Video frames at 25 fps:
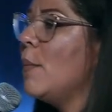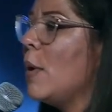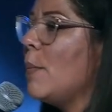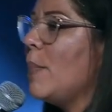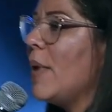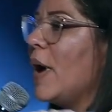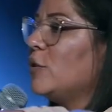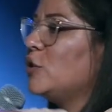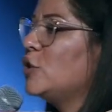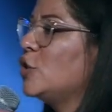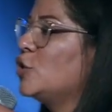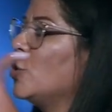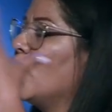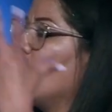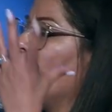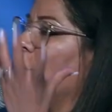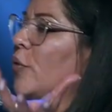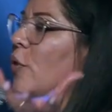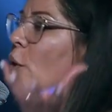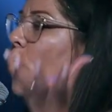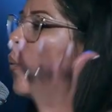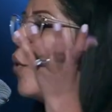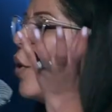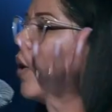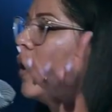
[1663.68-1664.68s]
about to turn
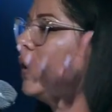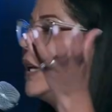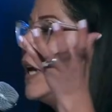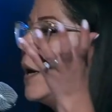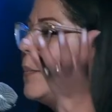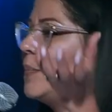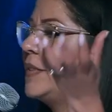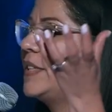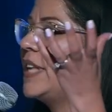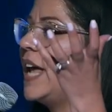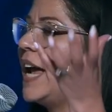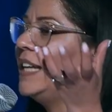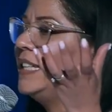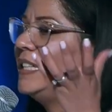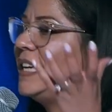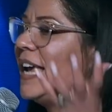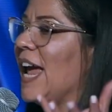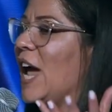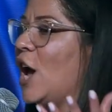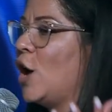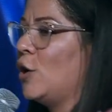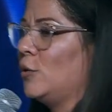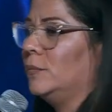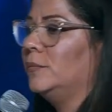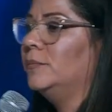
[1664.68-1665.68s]
the world upside
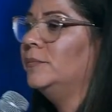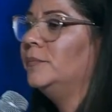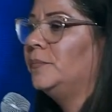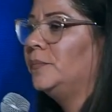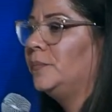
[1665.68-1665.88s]
down.